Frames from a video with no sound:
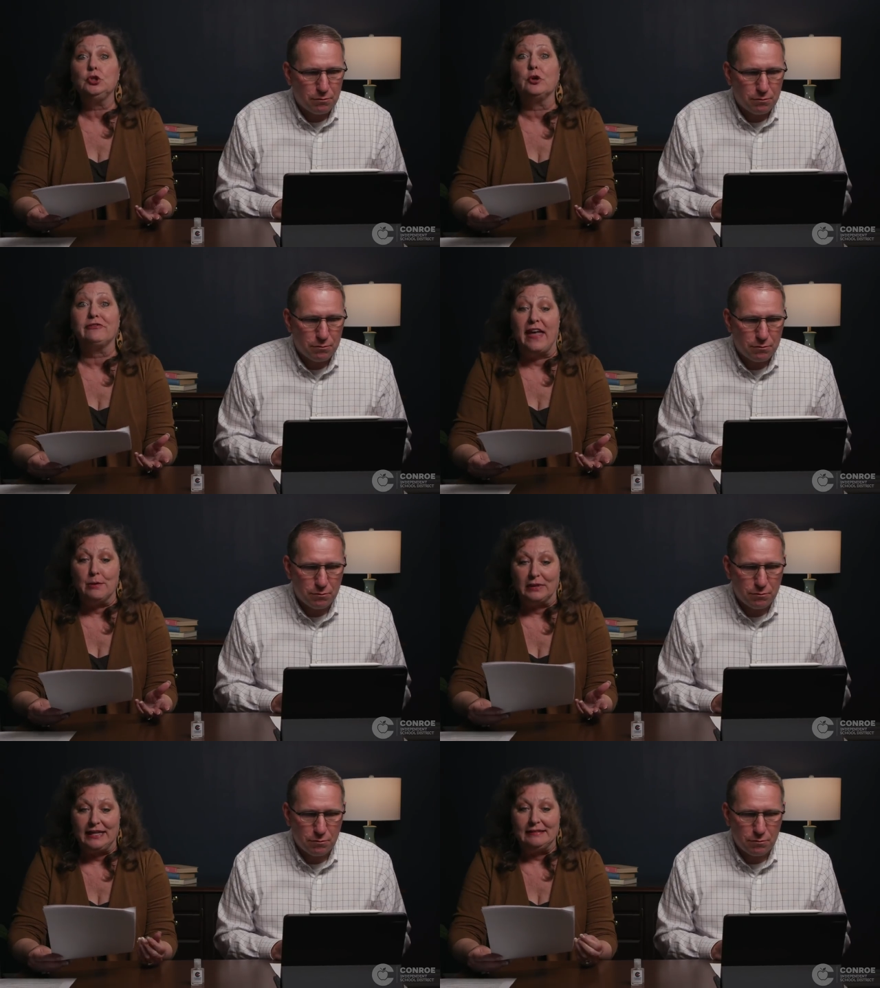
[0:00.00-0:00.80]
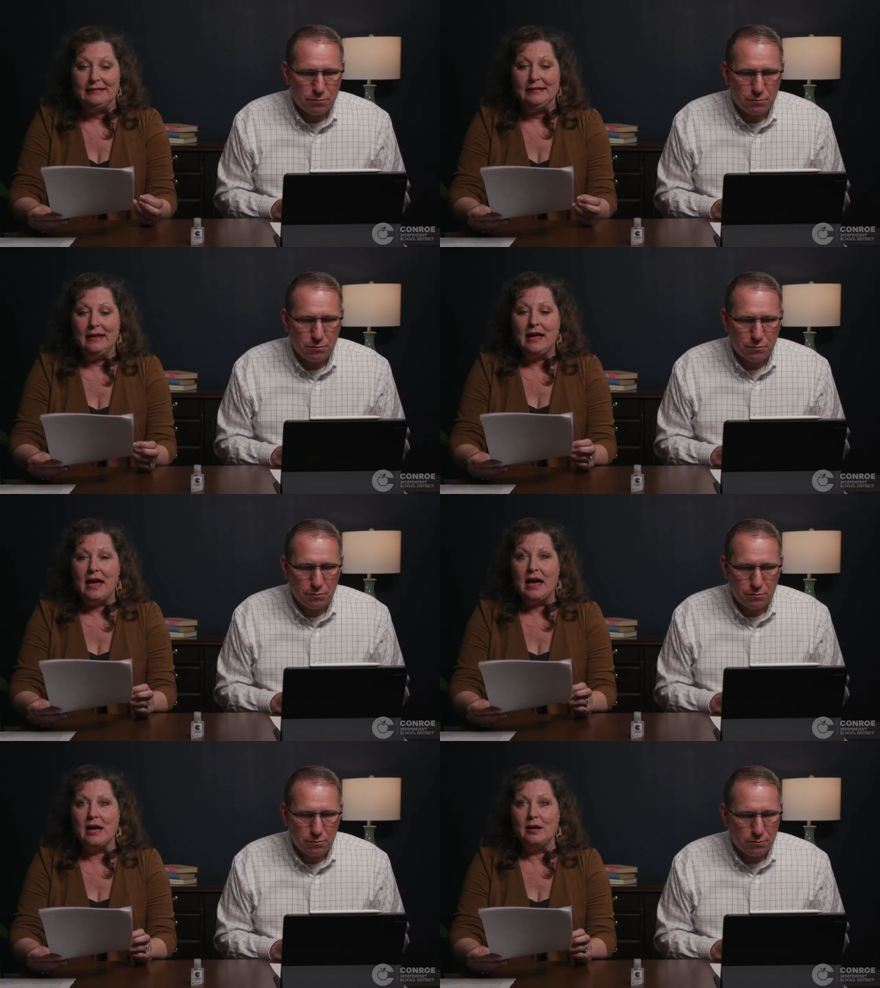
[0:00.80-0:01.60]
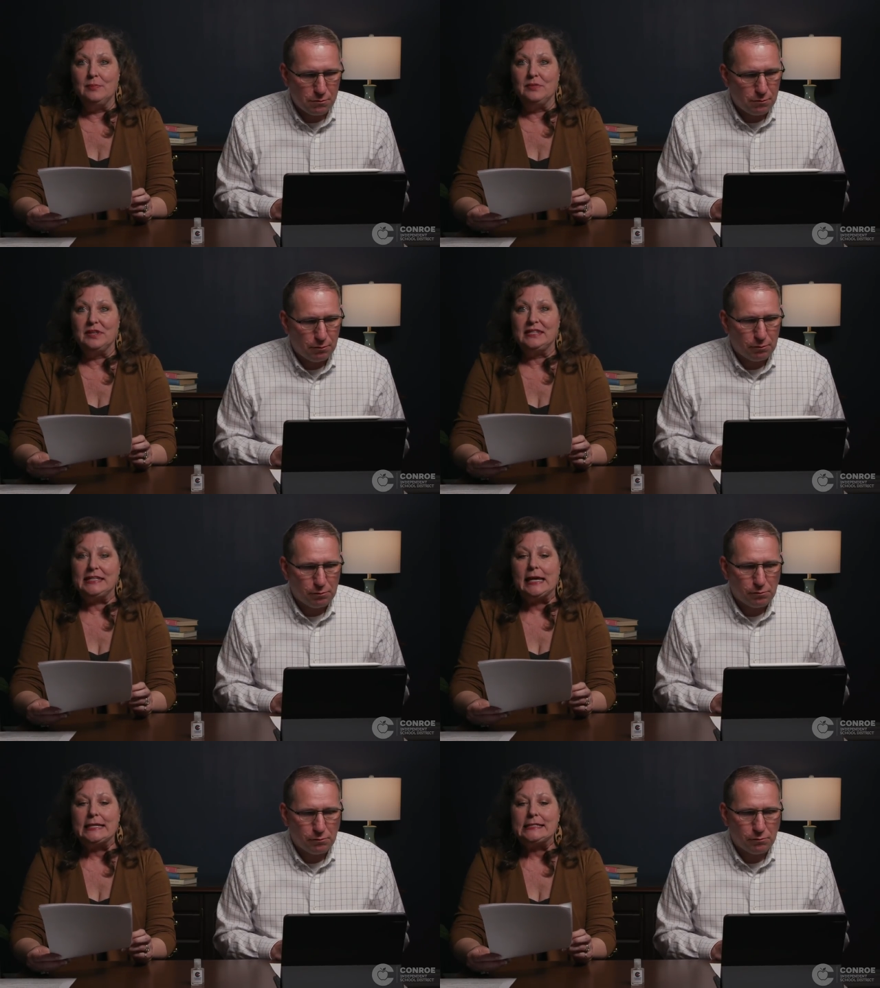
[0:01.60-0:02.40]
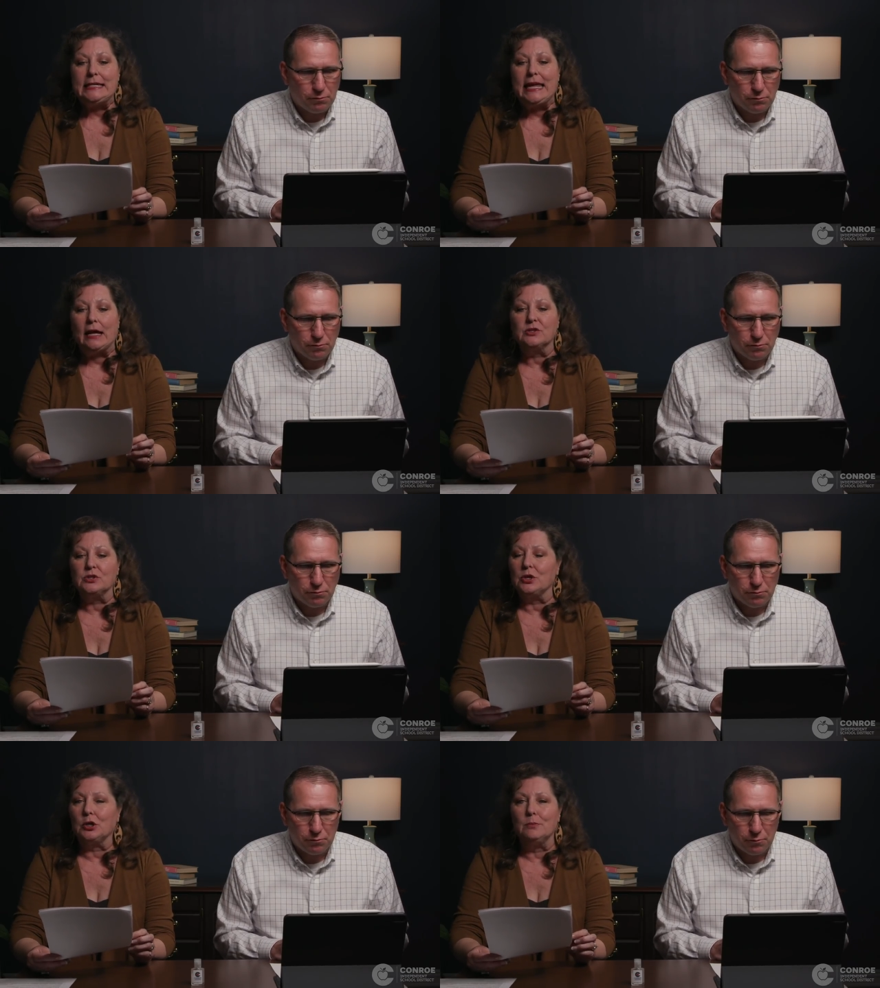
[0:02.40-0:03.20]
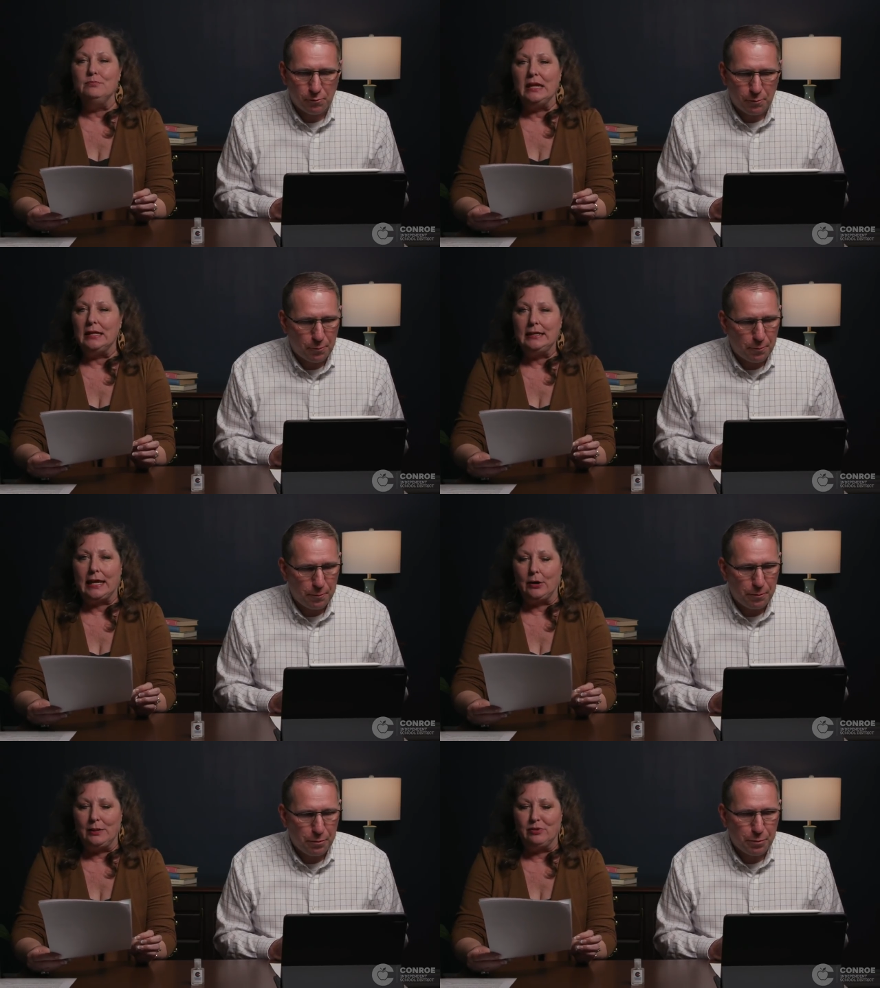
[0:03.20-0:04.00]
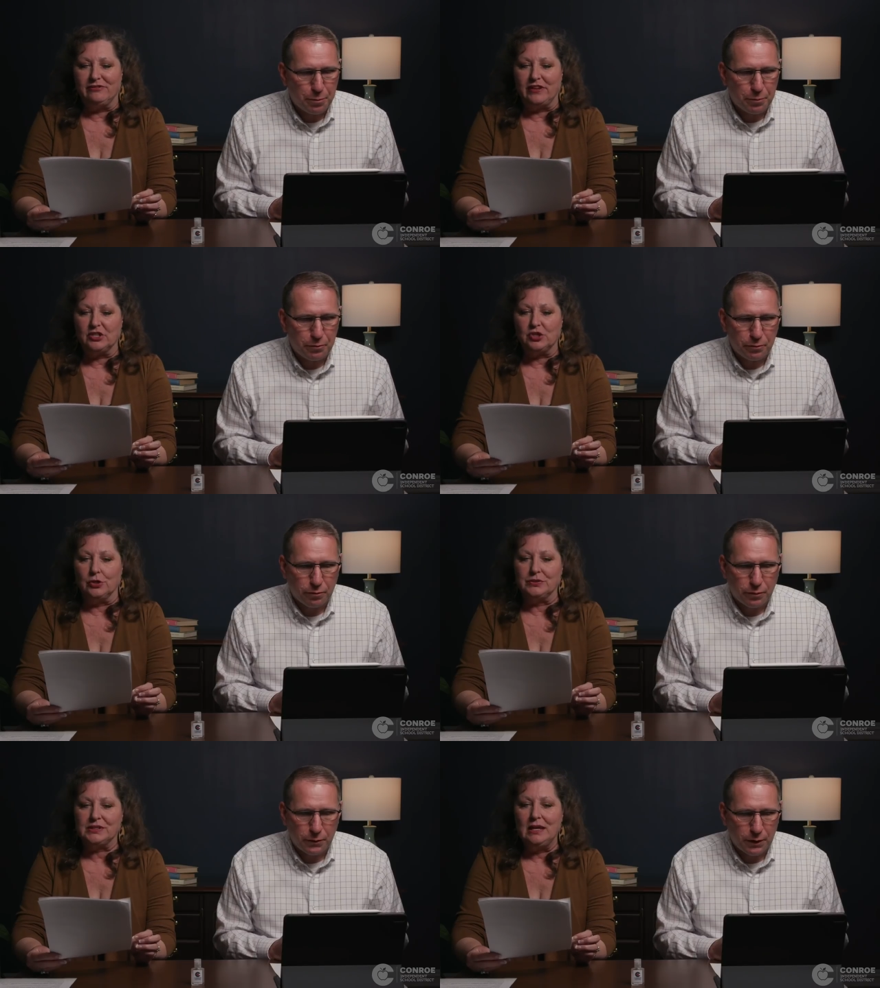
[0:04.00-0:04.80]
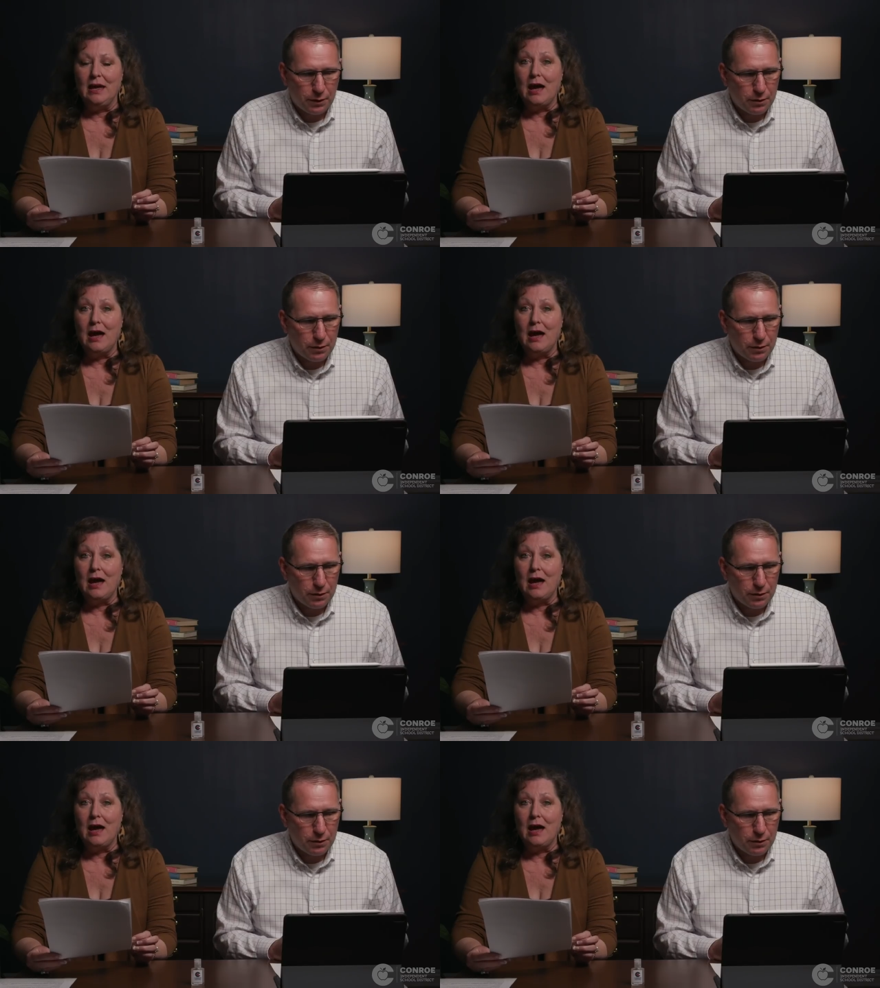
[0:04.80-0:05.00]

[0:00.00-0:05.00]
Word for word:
Speaker 1: your family. Um, CISD counselors are committed, caring professionals.